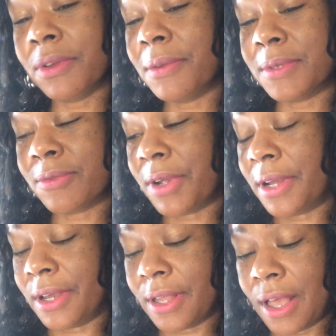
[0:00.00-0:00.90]
was
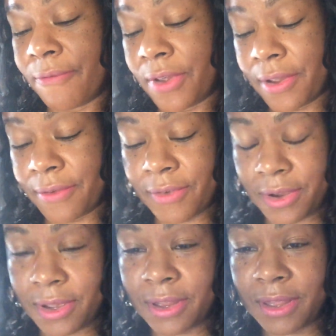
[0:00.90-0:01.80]

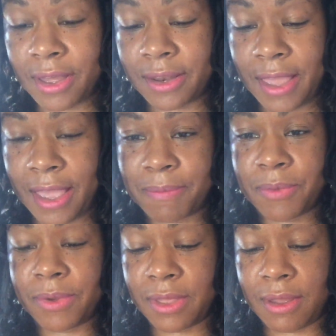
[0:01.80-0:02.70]
very
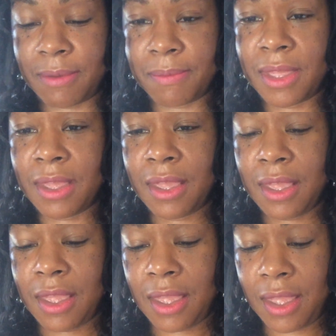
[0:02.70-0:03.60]
unhappy with him,
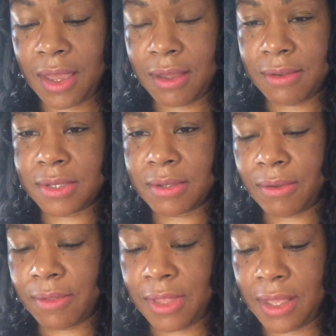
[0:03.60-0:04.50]
and so
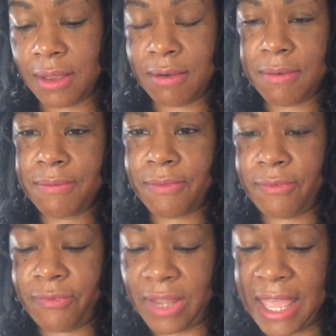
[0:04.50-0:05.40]
they
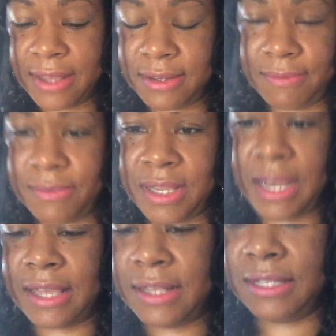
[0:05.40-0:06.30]
flagged him,
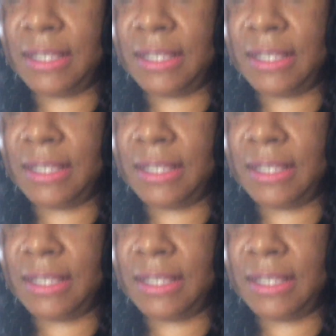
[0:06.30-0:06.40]
and I guess